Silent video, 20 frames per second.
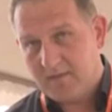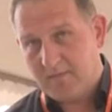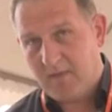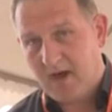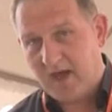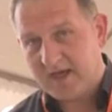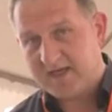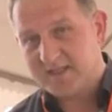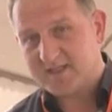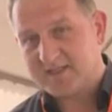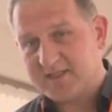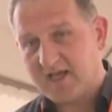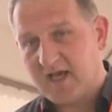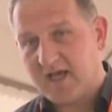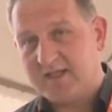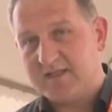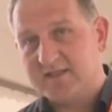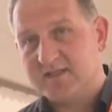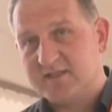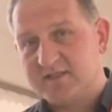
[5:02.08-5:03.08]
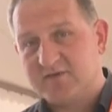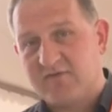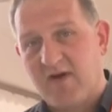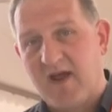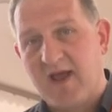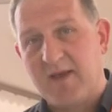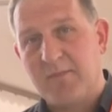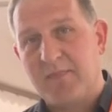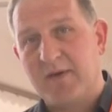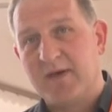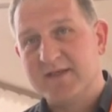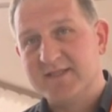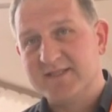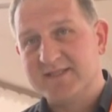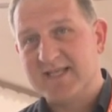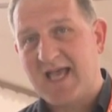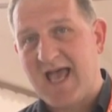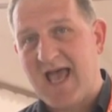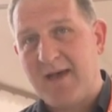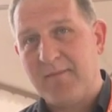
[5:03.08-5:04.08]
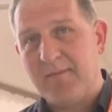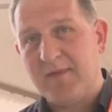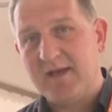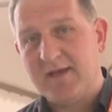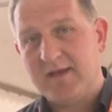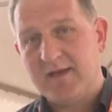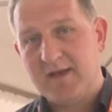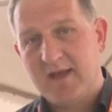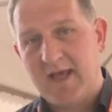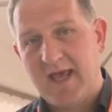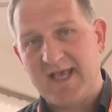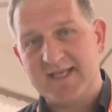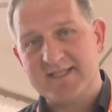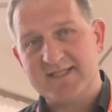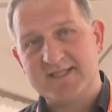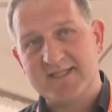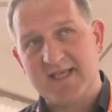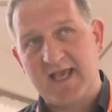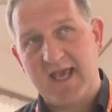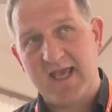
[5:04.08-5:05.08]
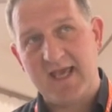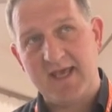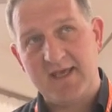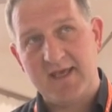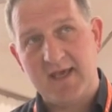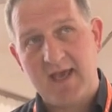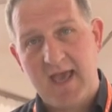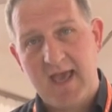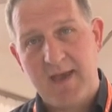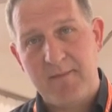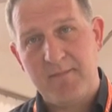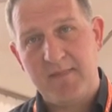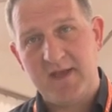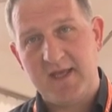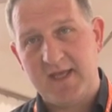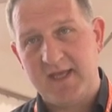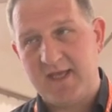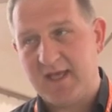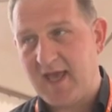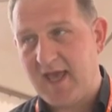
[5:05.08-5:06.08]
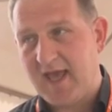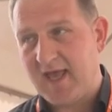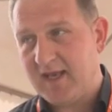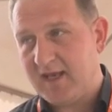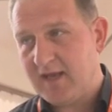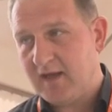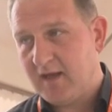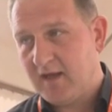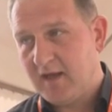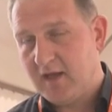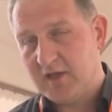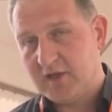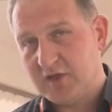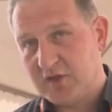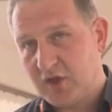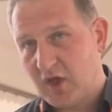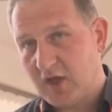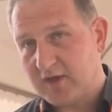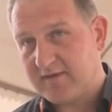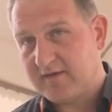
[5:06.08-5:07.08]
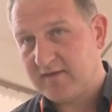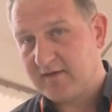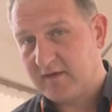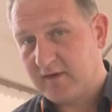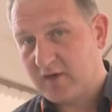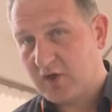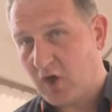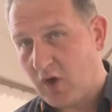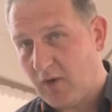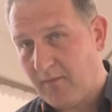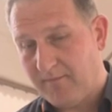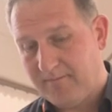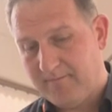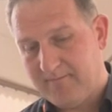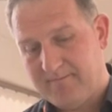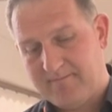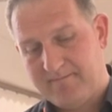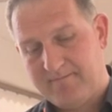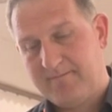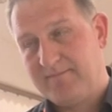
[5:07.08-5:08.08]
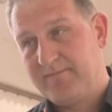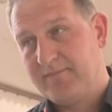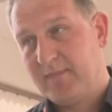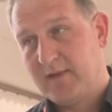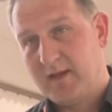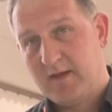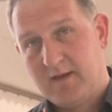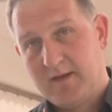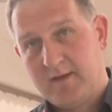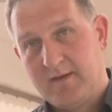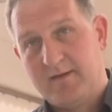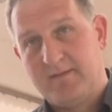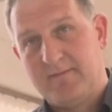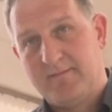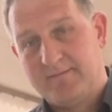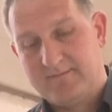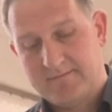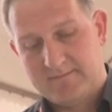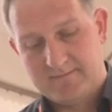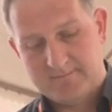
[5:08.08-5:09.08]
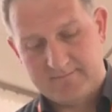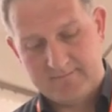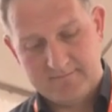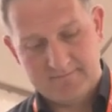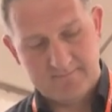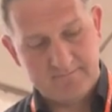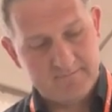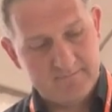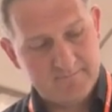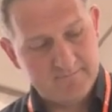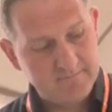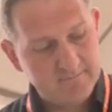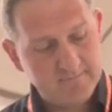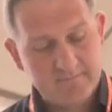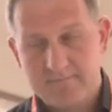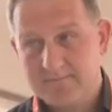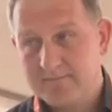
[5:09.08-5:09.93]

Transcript: minus sign stripe Samen, S A M E N, dot com. Okay, dot com. Ugandan